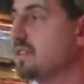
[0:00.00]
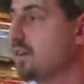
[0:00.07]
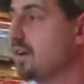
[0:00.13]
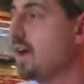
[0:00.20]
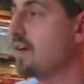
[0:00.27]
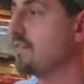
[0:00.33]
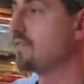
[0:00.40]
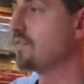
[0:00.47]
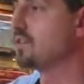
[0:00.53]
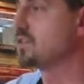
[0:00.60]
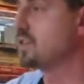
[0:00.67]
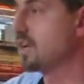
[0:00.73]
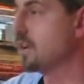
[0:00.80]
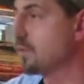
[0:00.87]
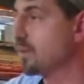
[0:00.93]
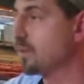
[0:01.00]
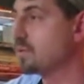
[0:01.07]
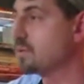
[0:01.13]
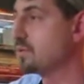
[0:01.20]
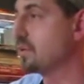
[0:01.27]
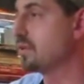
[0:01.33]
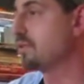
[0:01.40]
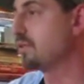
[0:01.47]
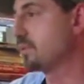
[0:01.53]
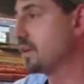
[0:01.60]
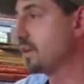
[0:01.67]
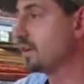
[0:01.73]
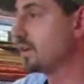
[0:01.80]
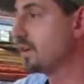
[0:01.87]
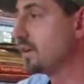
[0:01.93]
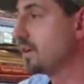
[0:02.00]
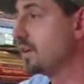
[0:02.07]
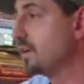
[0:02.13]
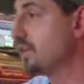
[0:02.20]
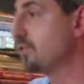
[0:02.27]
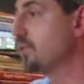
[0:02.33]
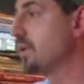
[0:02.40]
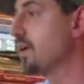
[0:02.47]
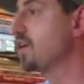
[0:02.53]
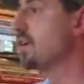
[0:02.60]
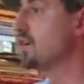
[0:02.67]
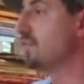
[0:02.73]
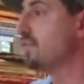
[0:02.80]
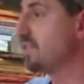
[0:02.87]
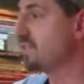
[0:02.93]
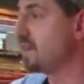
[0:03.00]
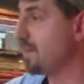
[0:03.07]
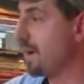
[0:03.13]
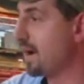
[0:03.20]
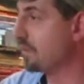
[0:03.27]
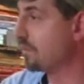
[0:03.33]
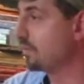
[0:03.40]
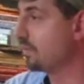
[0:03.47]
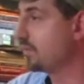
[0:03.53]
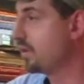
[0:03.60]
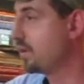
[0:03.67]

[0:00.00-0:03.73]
they'll average anywhere between 300 to 350 pounds.